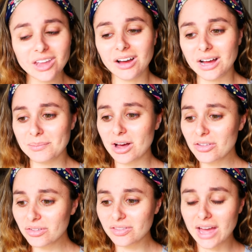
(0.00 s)
um,
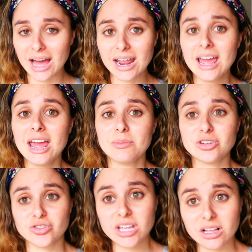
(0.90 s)
other than that, been
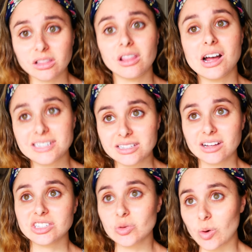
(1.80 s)
drinking lots and
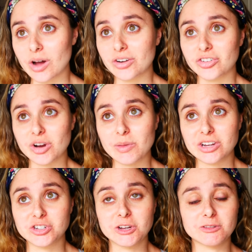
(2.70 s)
lots of water during my
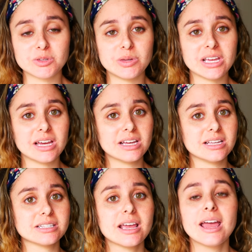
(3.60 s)
shifts
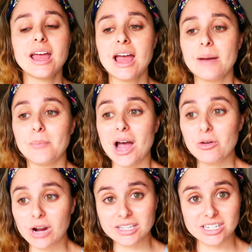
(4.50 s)
because my
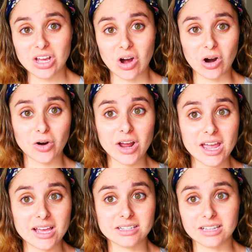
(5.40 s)
resting heart
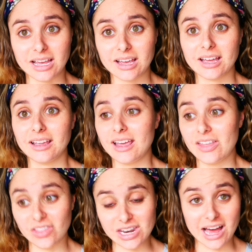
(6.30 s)
rate is like
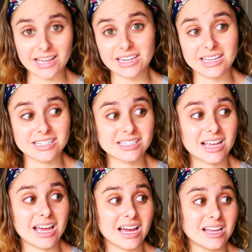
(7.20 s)
in the 90s.
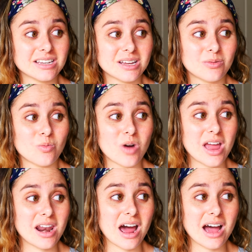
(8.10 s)
And
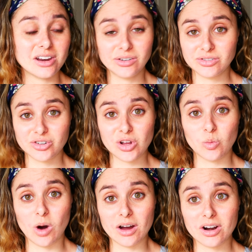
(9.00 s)
when I don't
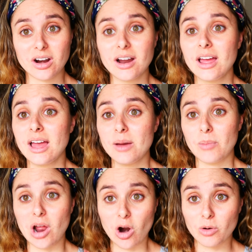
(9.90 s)
drink water,
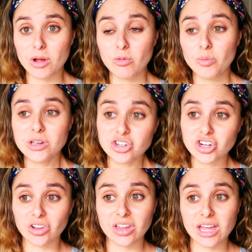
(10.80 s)
my heart rate will be
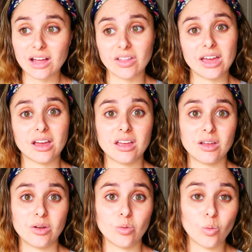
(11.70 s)
chilling at like
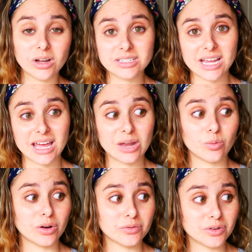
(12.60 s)
110,
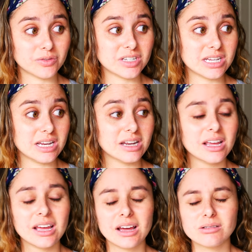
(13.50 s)
115.
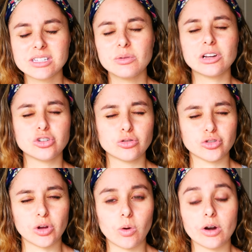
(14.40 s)
I want to say when I don't
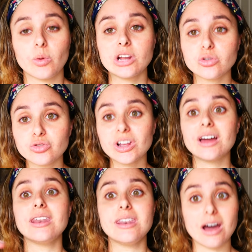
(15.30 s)
drink water, when I don't drink
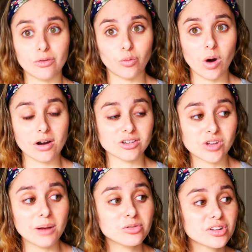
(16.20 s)
enough water.
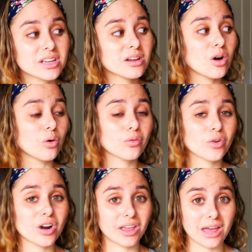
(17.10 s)
So I'm drinking
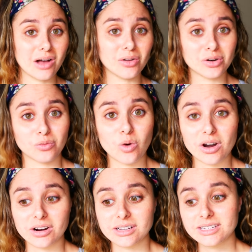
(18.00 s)
over a gallon of
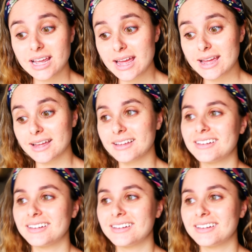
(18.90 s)
water a day